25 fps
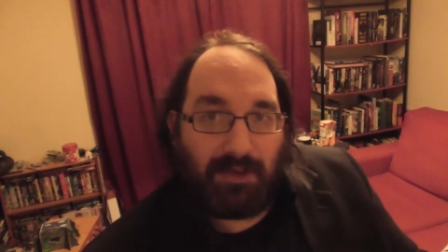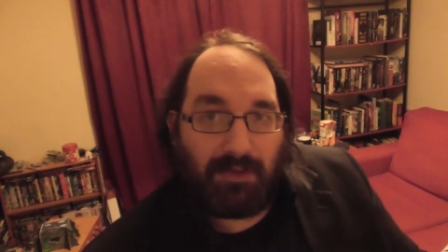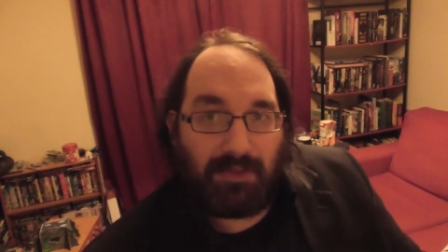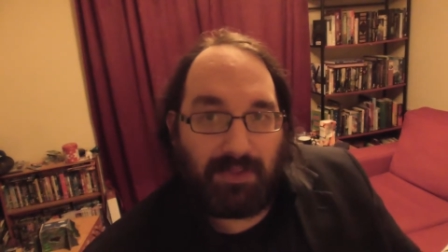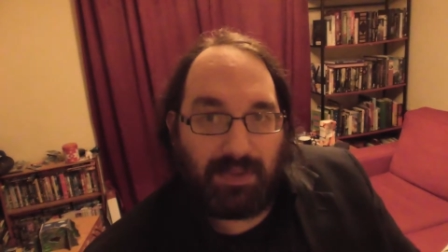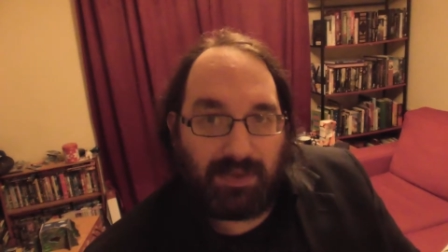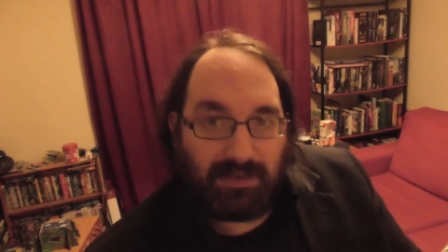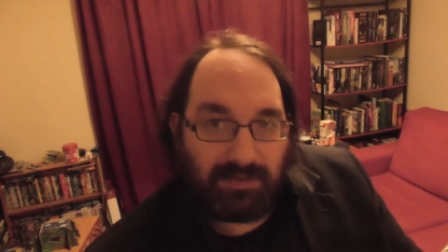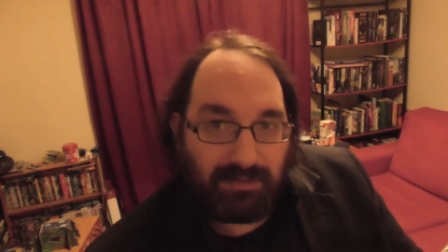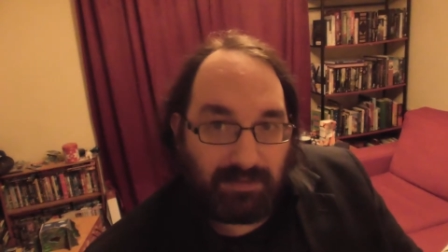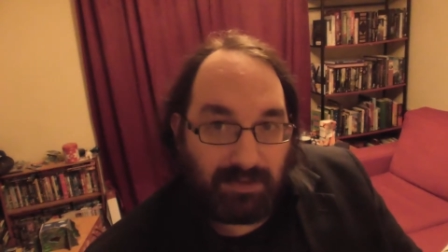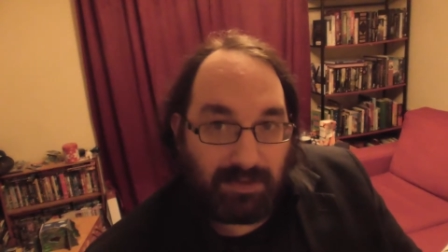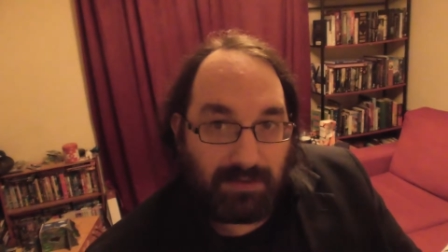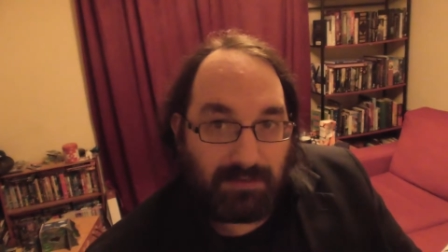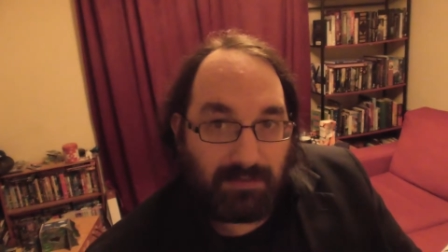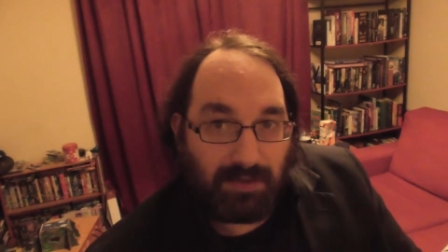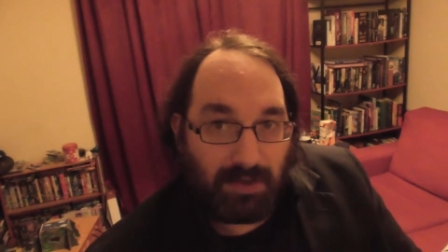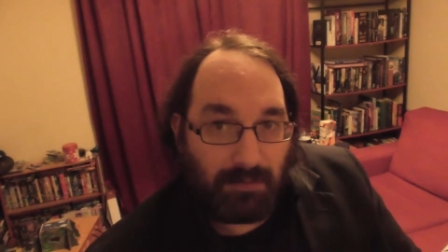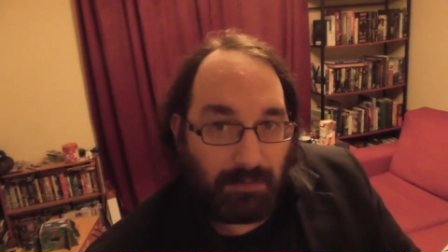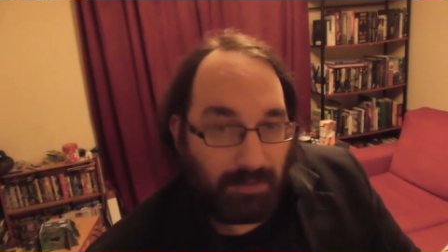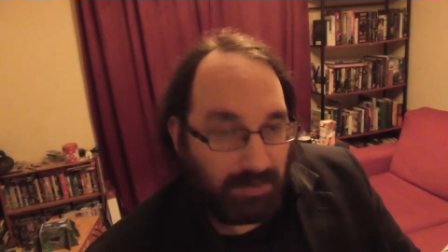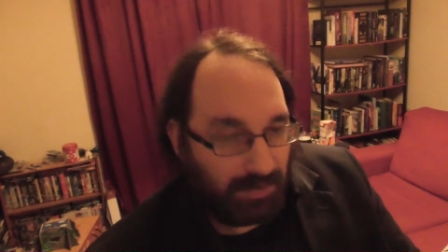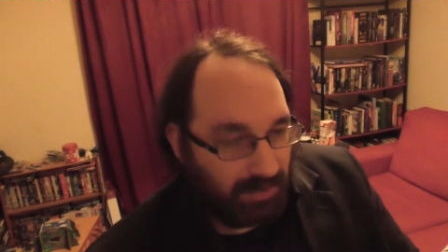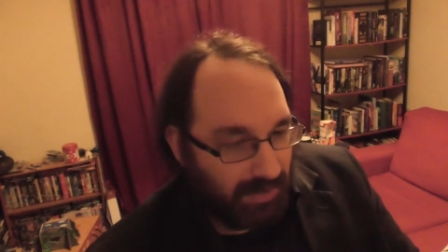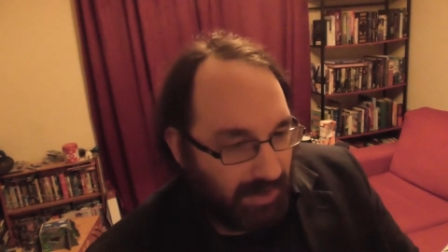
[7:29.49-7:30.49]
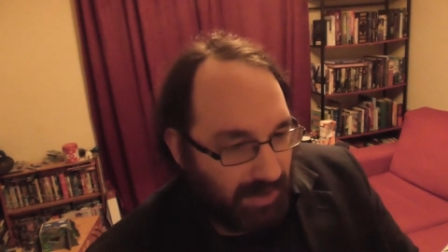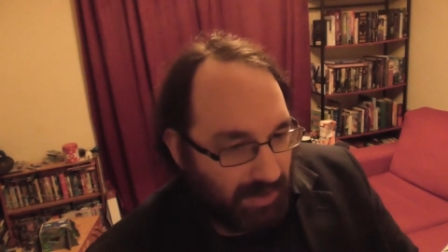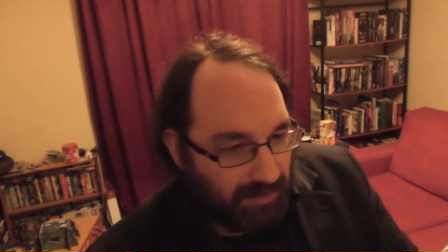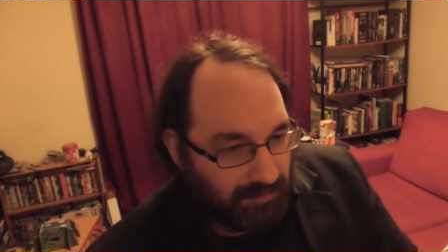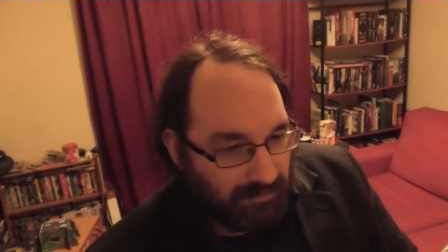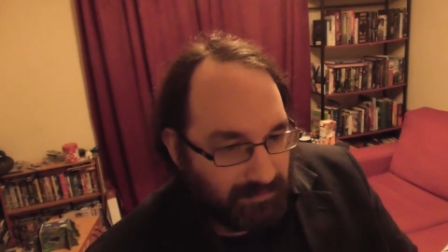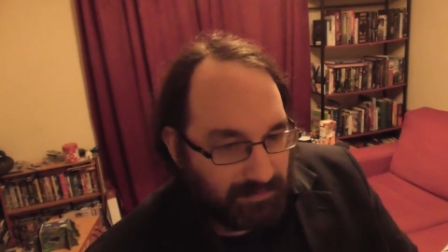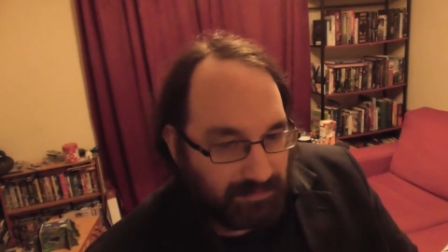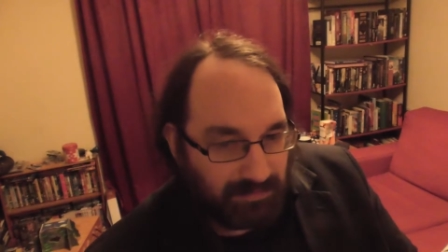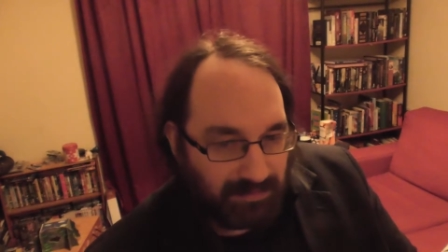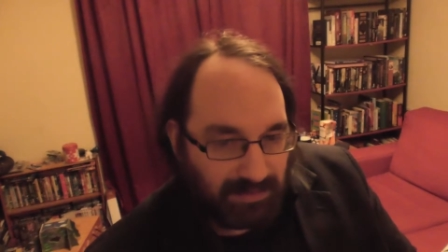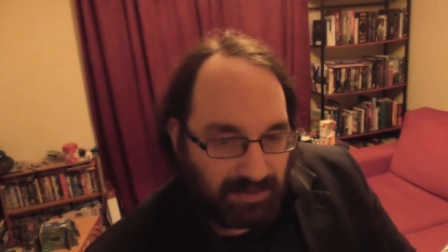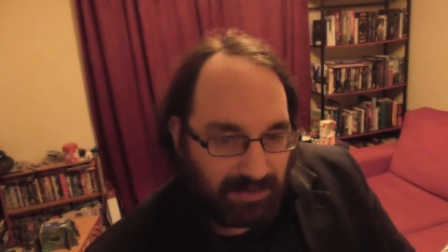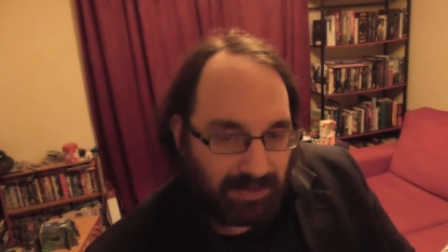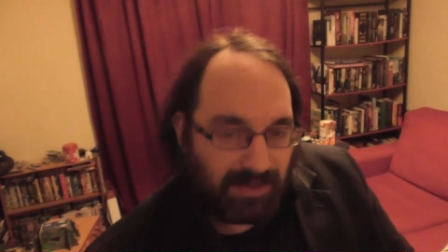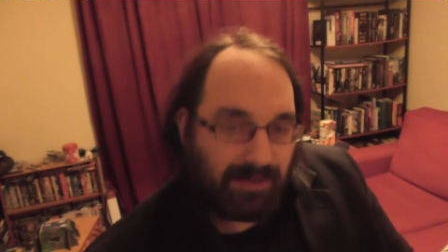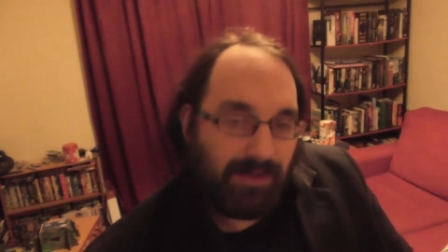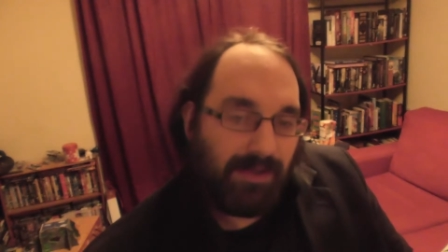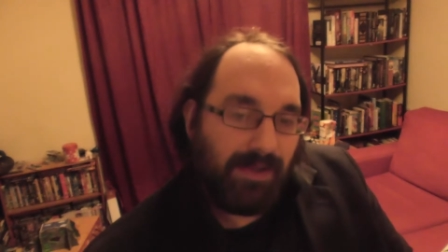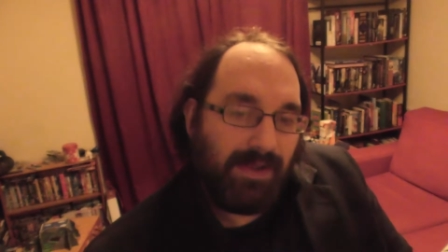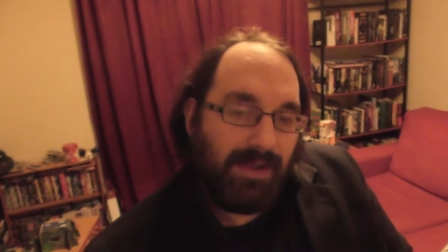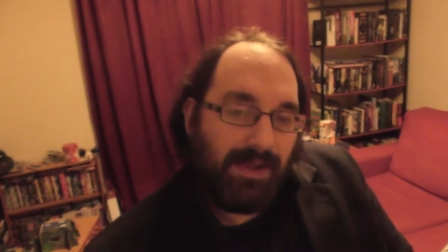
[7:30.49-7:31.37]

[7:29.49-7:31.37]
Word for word: on this list I want to get out today